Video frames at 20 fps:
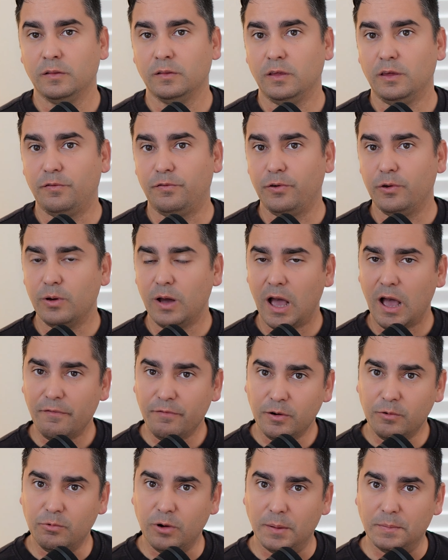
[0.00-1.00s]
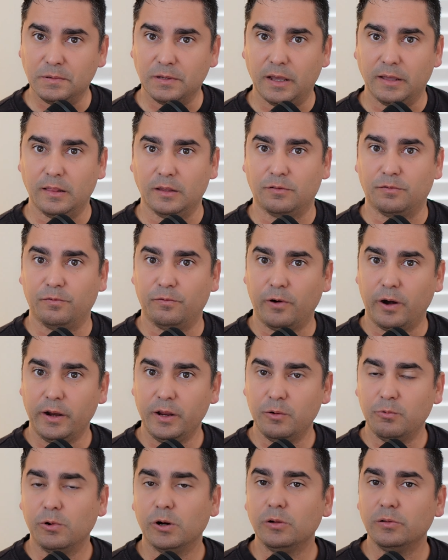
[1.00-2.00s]
If you have a website that's very
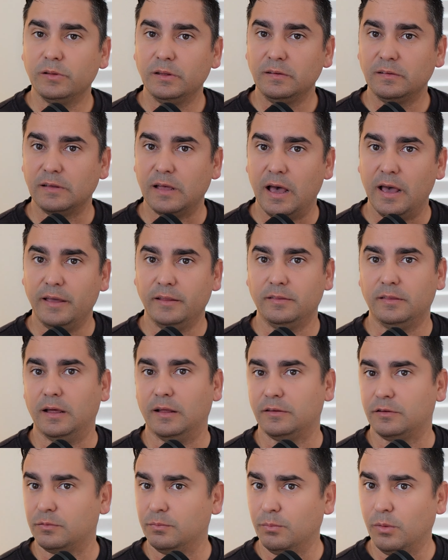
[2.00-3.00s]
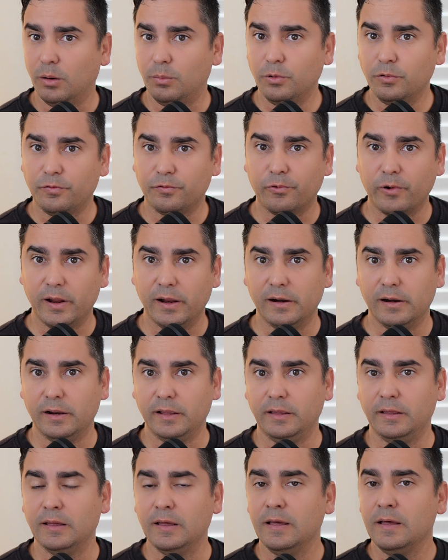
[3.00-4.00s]
well designed, that's mobile
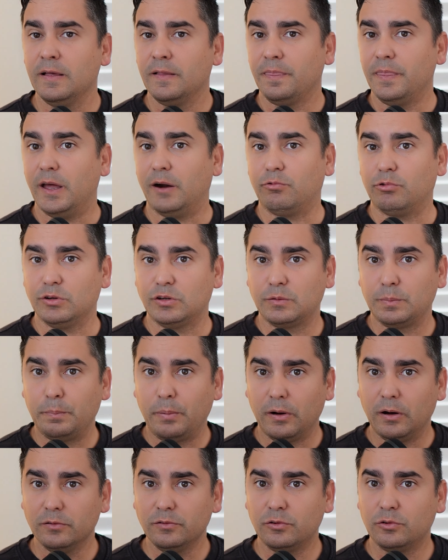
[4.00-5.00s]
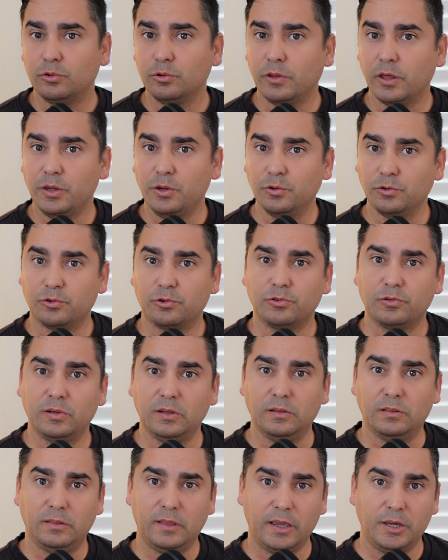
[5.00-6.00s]
friendly, that responds to the user's
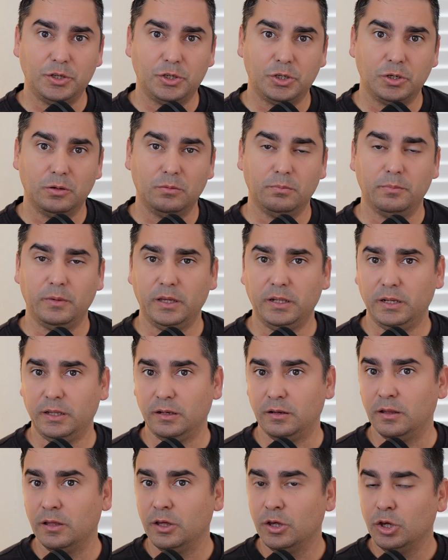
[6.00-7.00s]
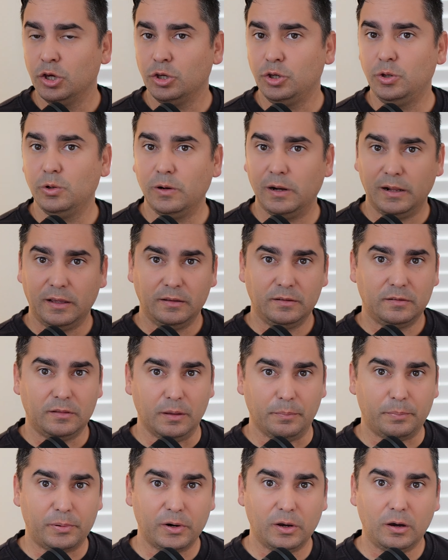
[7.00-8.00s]
intention, meaning you list the
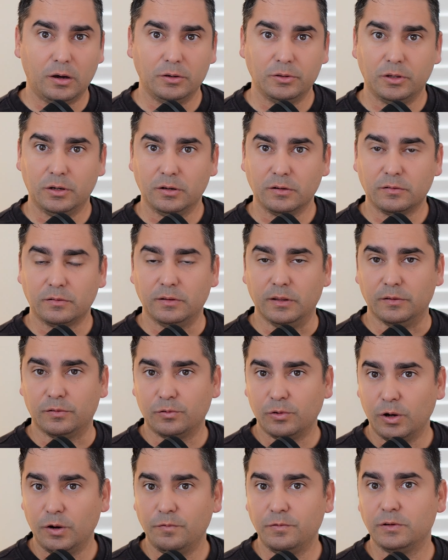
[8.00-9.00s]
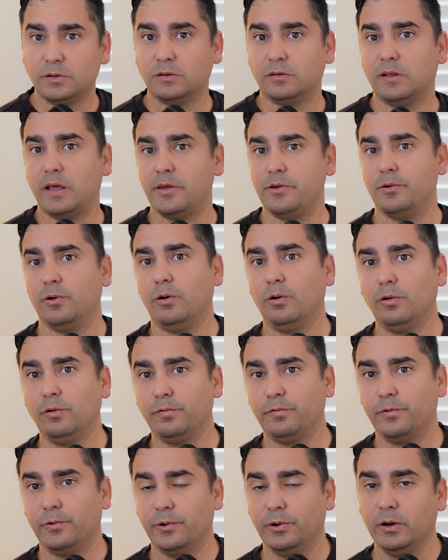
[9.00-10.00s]
products, the services that you
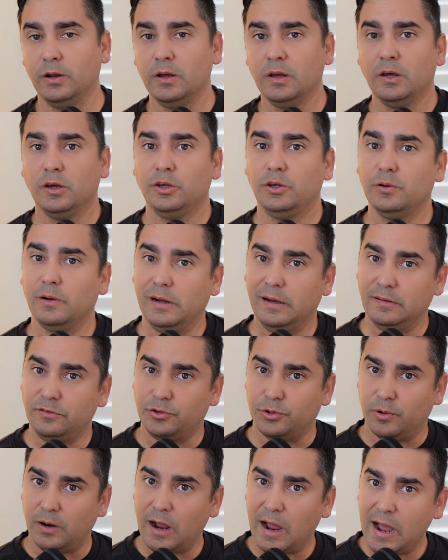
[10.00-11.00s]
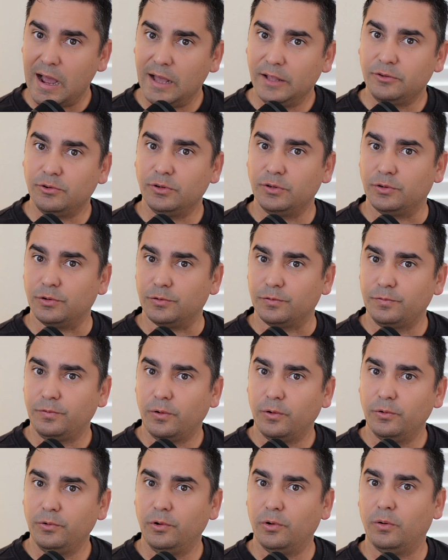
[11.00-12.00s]
offer, you list your address, your
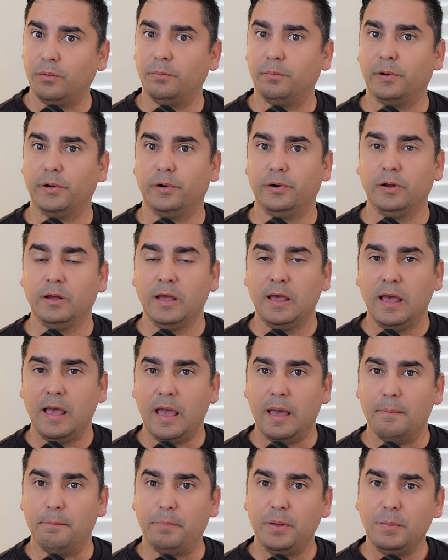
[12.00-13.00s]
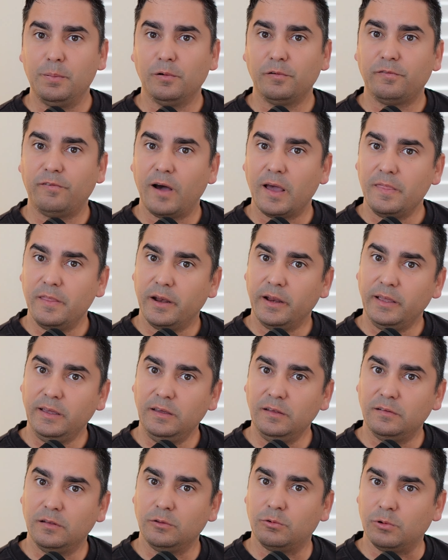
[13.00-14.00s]
phone number, and people find it
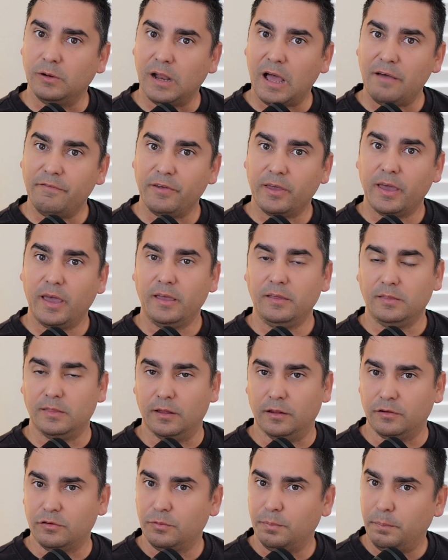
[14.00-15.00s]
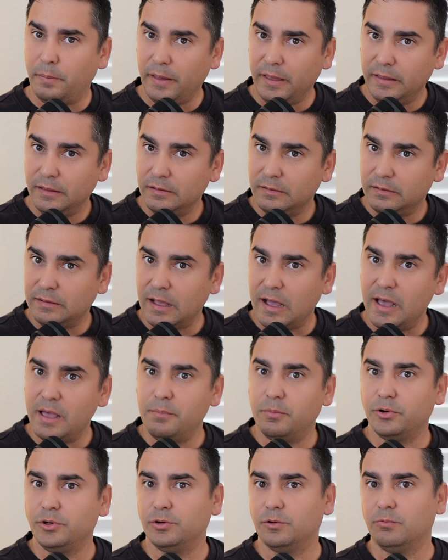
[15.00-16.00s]
easy to navigate, that spend
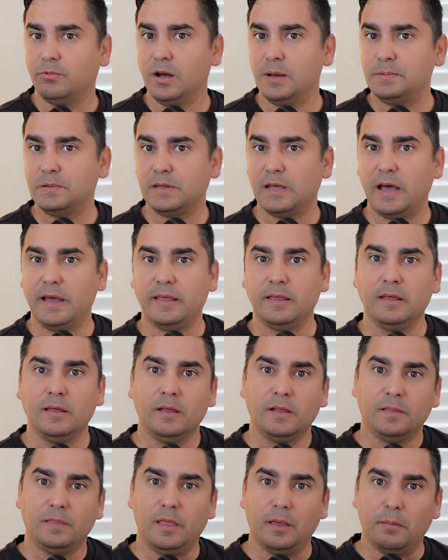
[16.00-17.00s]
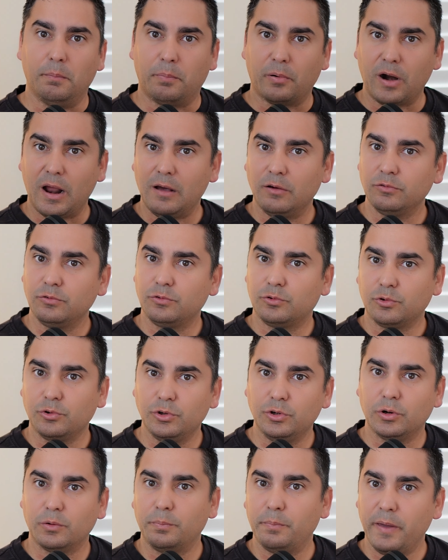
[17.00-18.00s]
time on your website, they browse through
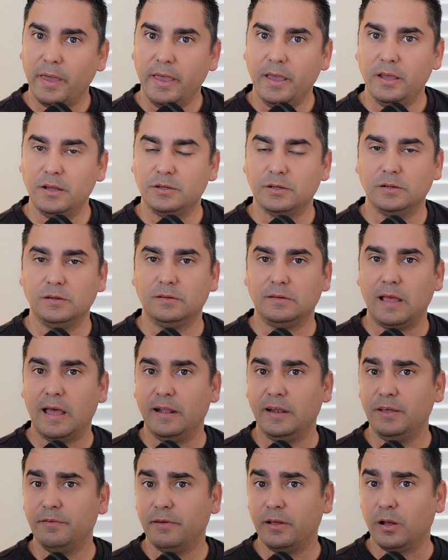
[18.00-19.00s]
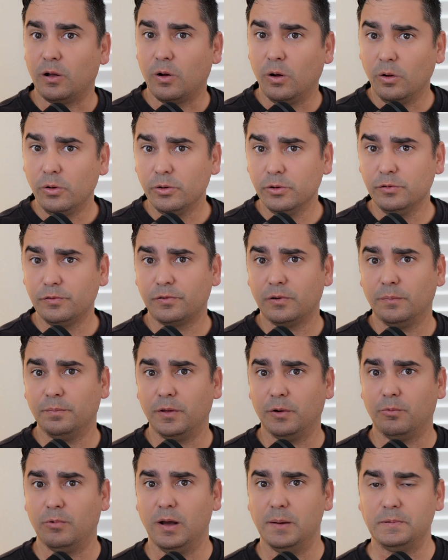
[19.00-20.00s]
your pages and even call you from
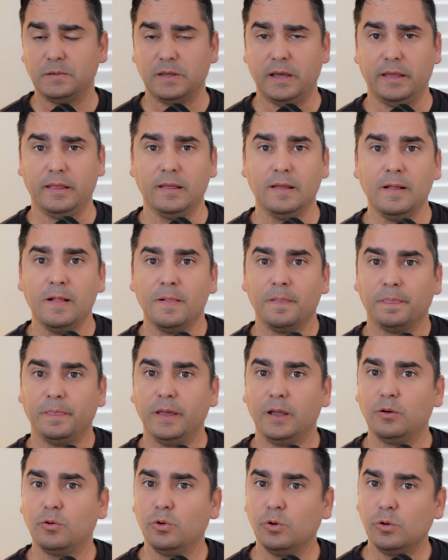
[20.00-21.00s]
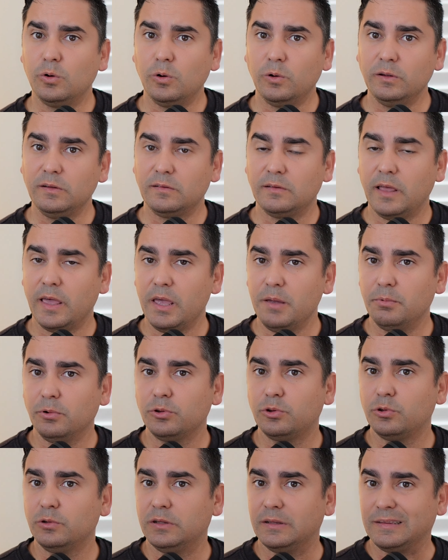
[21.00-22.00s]
the website, then Google is able
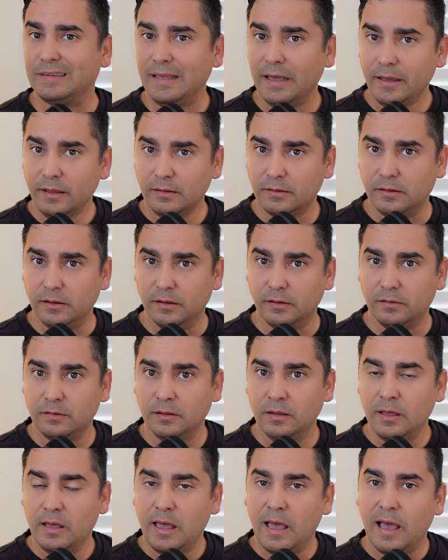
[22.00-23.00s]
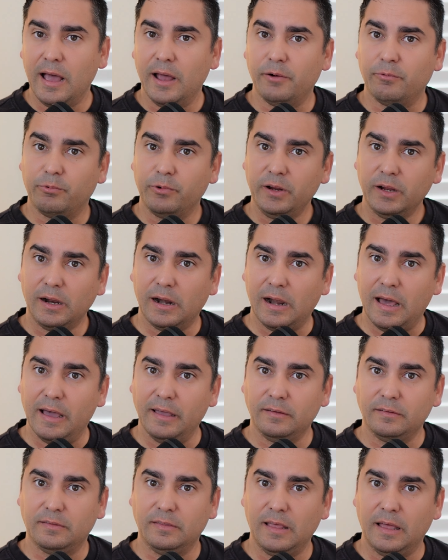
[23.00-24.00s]
to detect this and
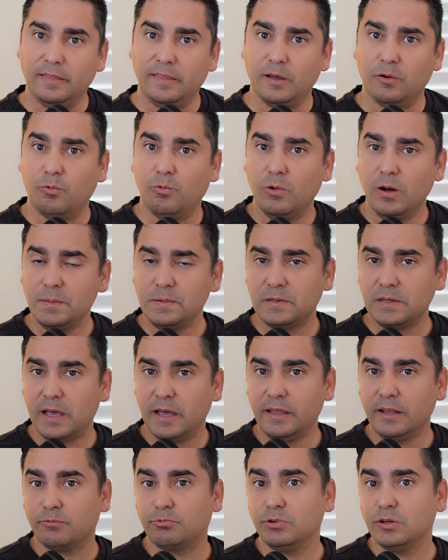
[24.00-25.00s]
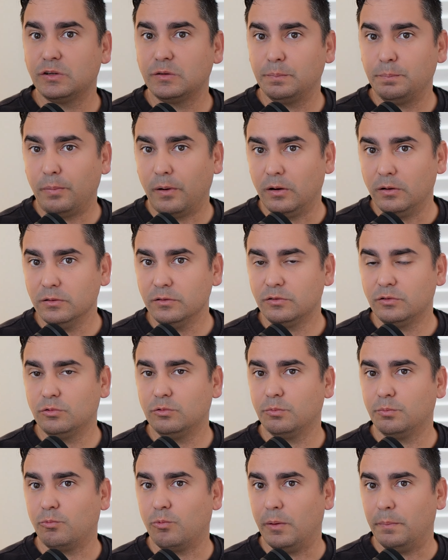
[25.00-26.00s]
realize that the website responds to
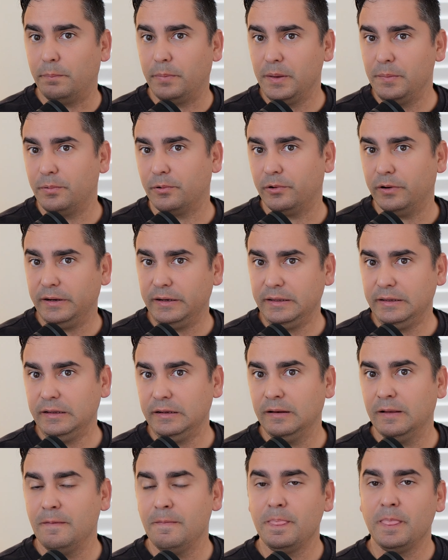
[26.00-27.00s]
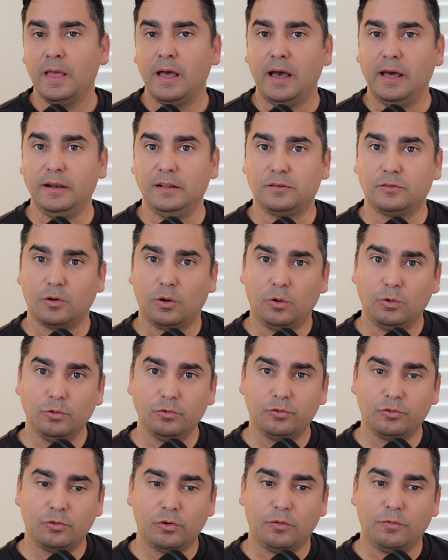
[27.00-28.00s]
what people need, and it's
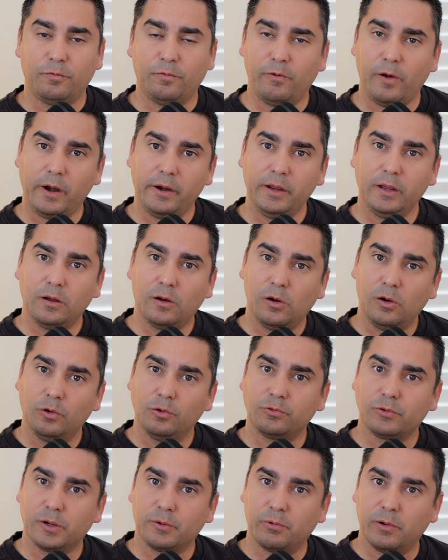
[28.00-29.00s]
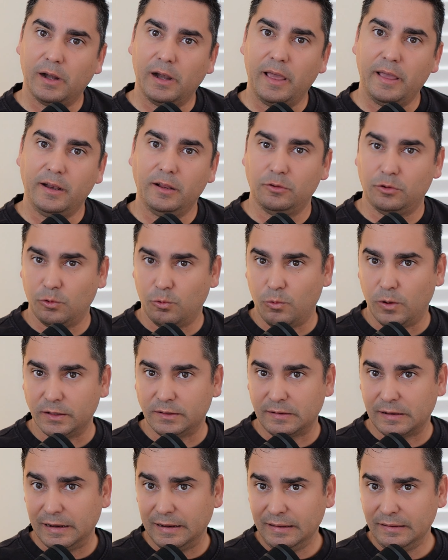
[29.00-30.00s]
also very closely related to
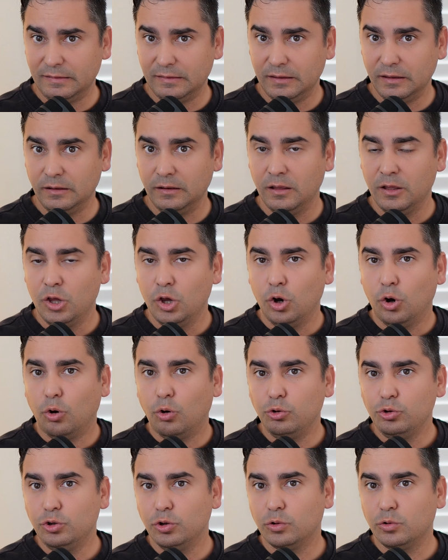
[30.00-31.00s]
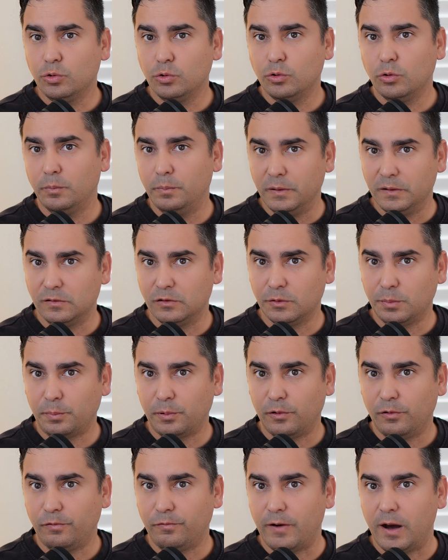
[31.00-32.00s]
what's listed on your Google business
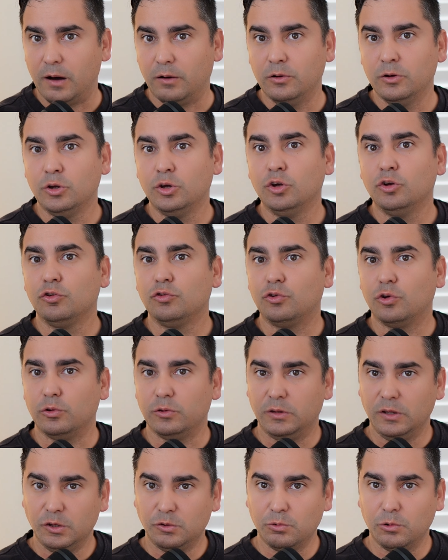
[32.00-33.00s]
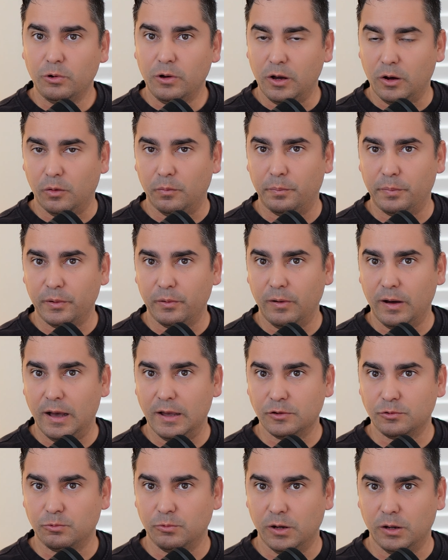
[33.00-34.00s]
profile. So this will help you
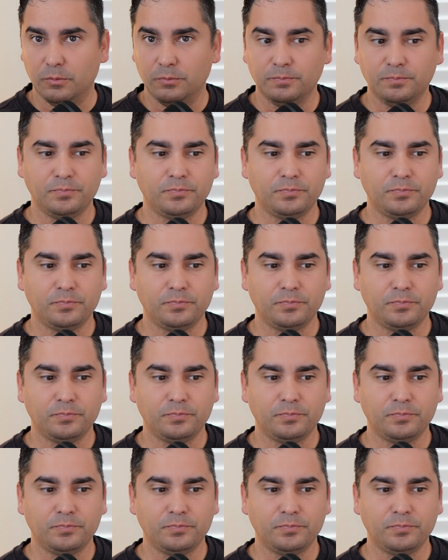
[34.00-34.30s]
as well.